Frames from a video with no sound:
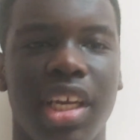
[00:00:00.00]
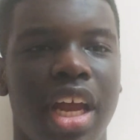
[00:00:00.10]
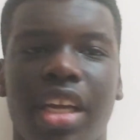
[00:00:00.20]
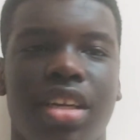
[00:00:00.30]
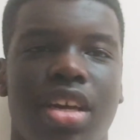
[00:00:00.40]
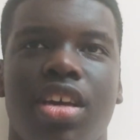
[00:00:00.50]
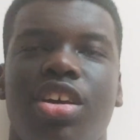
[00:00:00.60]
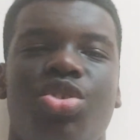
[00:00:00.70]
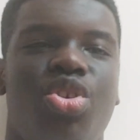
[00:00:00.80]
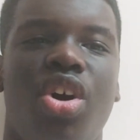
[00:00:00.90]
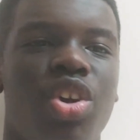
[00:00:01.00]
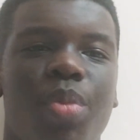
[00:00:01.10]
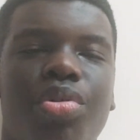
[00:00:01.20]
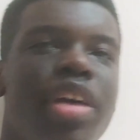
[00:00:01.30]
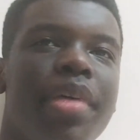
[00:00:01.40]
Like you can't not
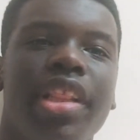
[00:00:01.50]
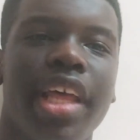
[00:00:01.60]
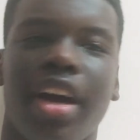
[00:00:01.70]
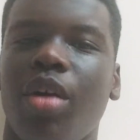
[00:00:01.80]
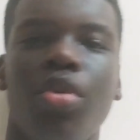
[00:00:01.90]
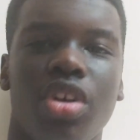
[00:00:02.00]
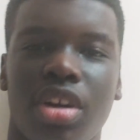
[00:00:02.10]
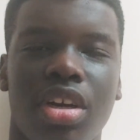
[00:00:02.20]
put him in there. Come on.